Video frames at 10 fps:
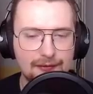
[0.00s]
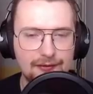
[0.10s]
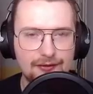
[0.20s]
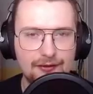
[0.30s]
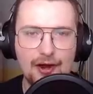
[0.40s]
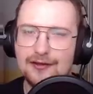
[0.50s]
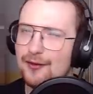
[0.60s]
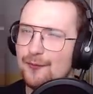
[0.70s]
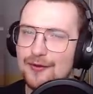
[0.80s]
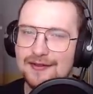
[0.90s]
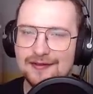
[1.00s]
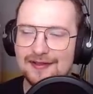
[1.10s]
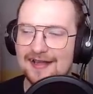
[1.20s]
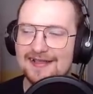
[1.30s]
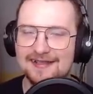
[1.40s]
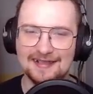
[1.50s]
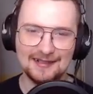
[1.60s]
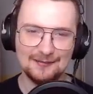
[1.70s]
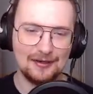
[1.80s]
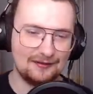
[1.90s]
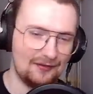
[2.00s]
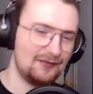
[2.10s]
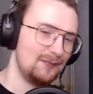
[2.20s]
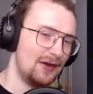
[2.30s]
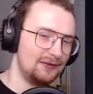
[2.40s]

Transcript: So I don't want to like see my crafting metals